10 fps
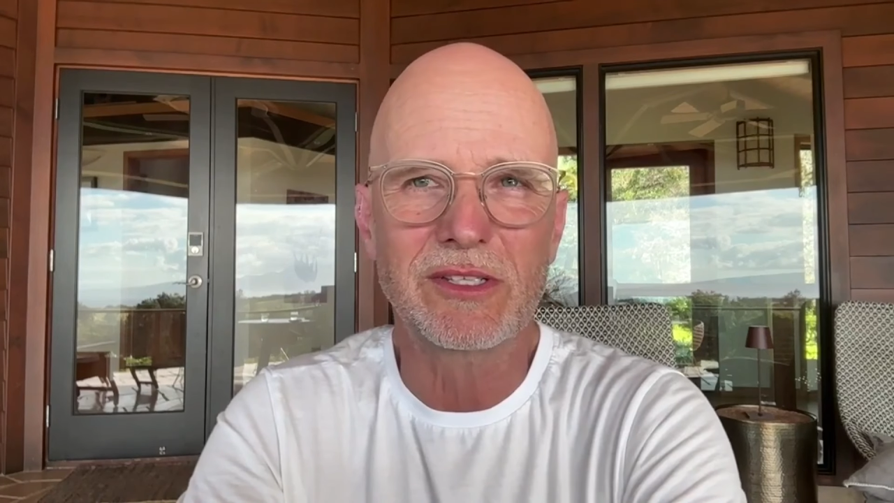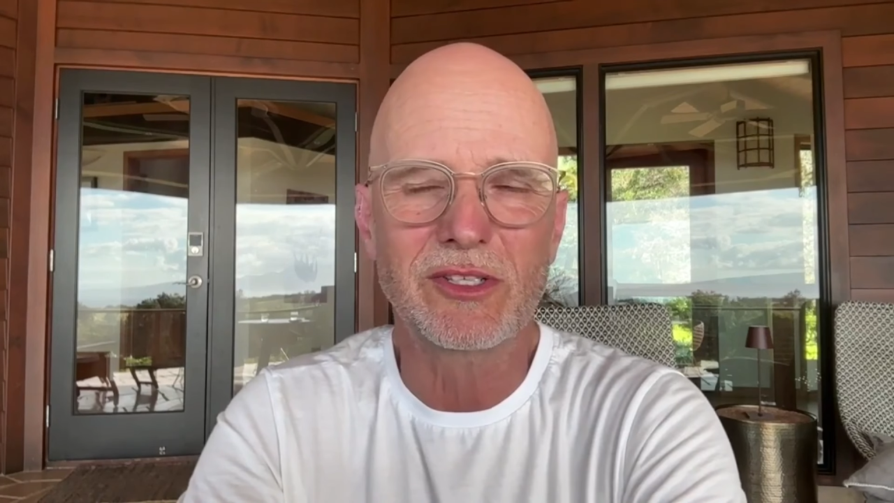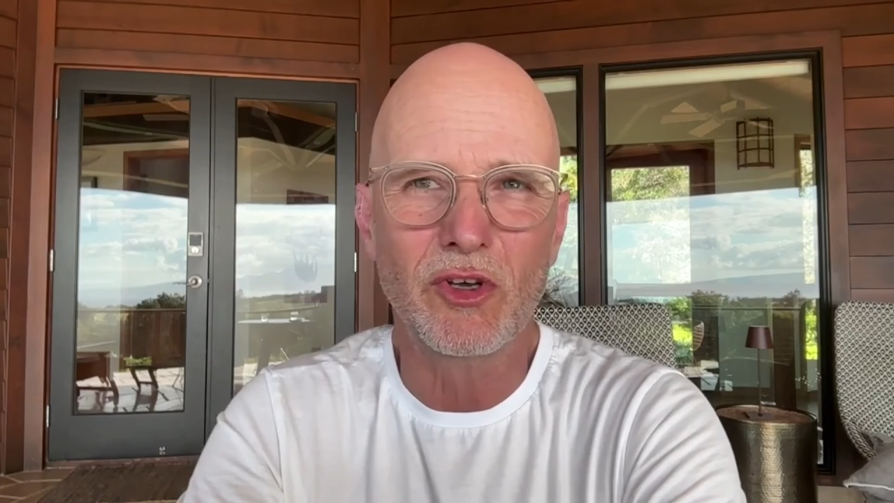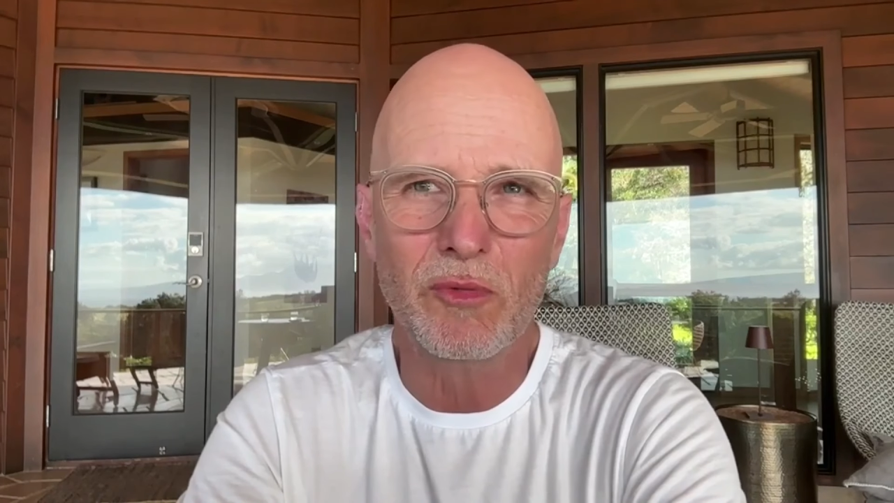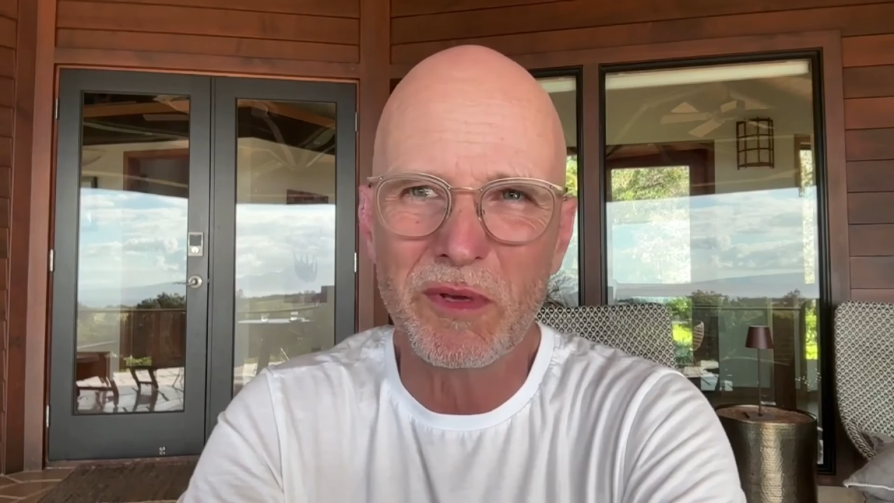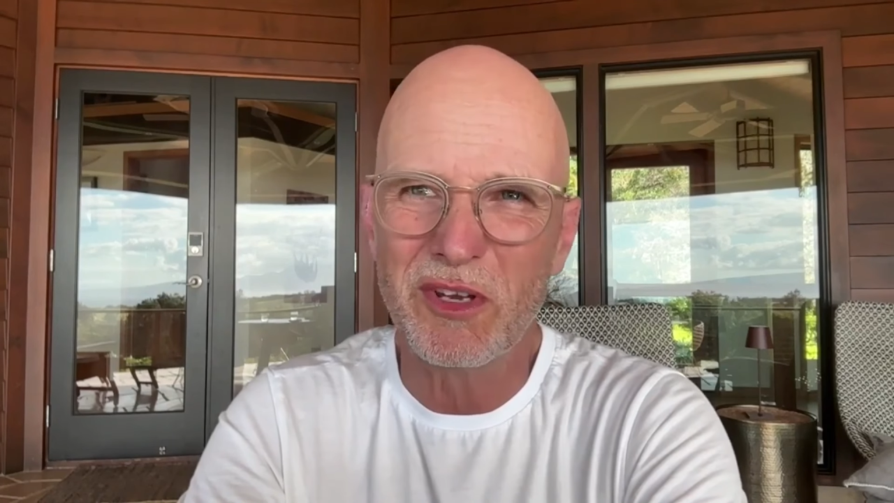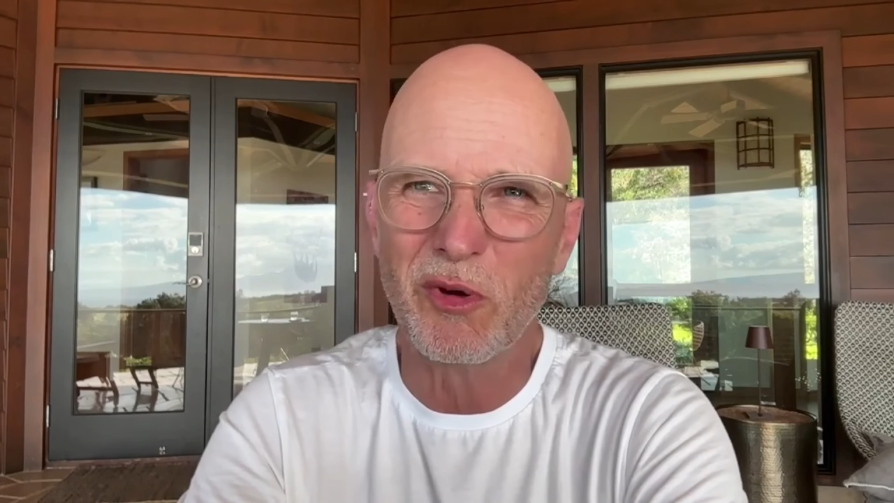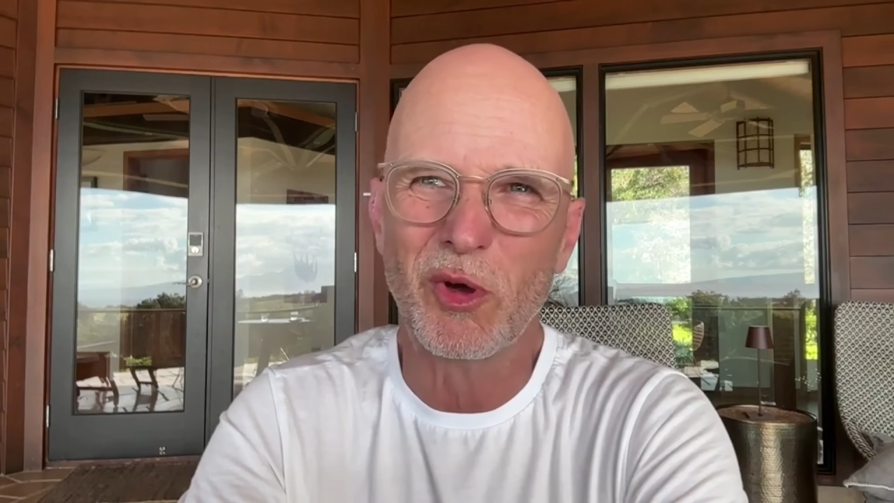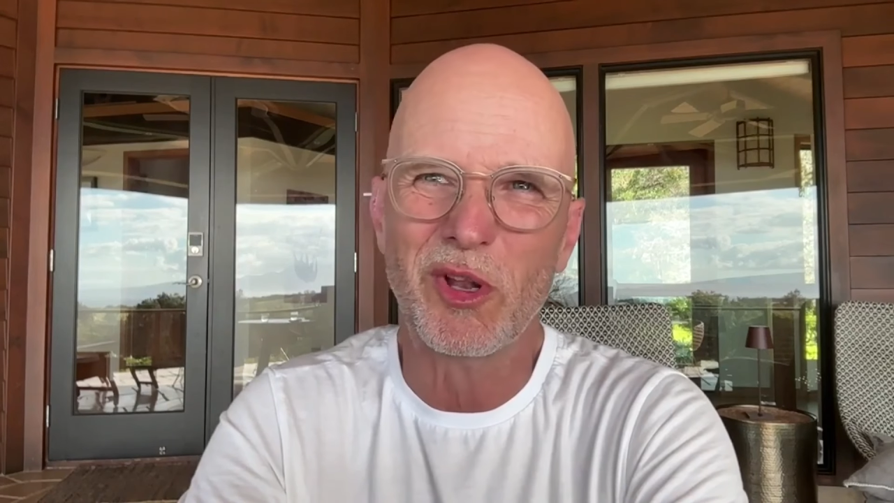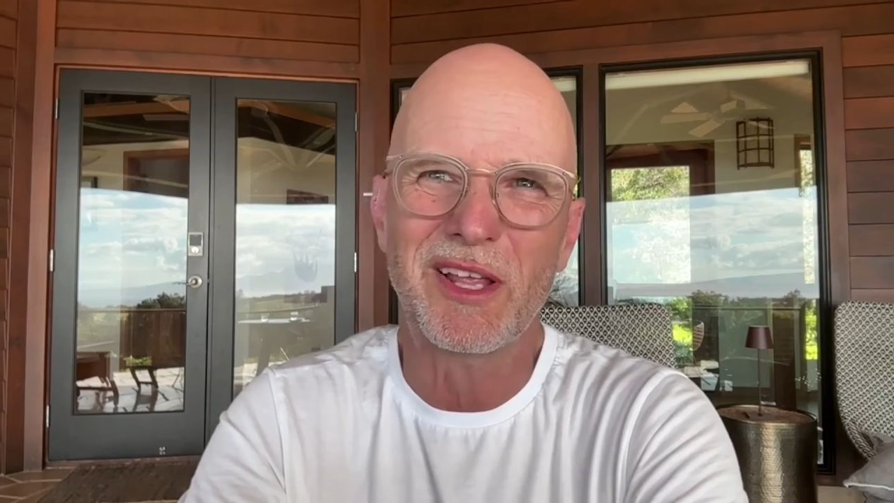soybean
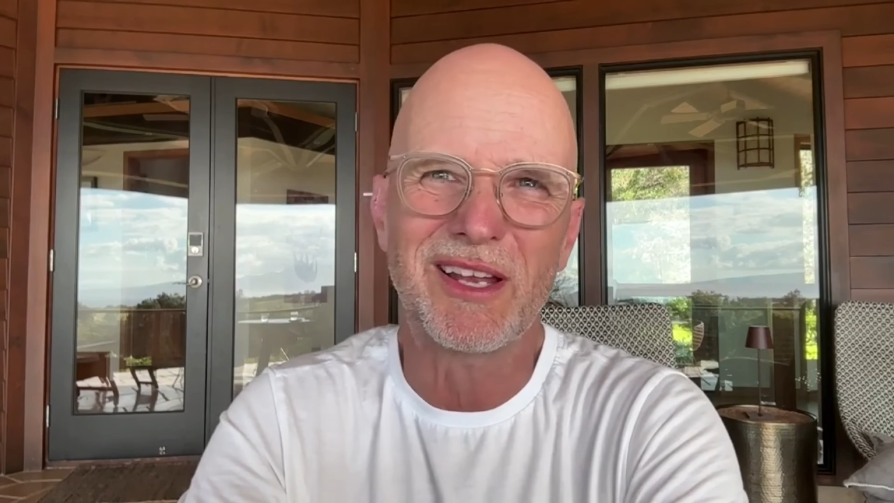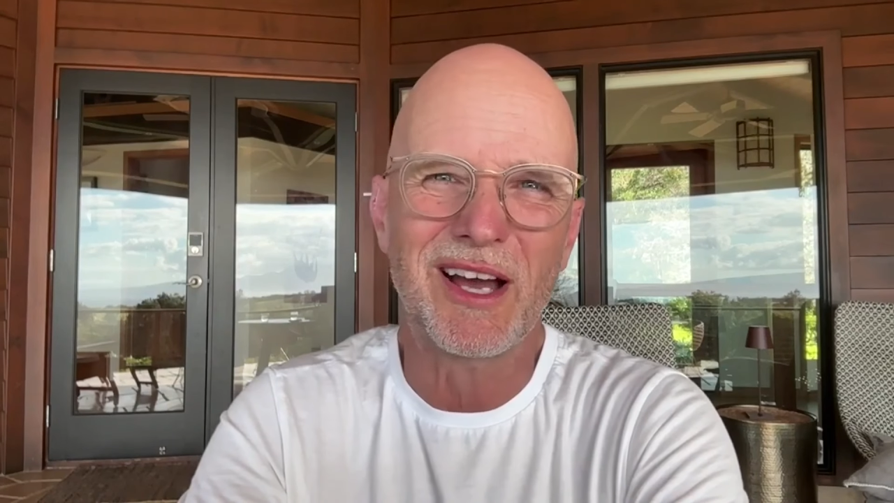oil and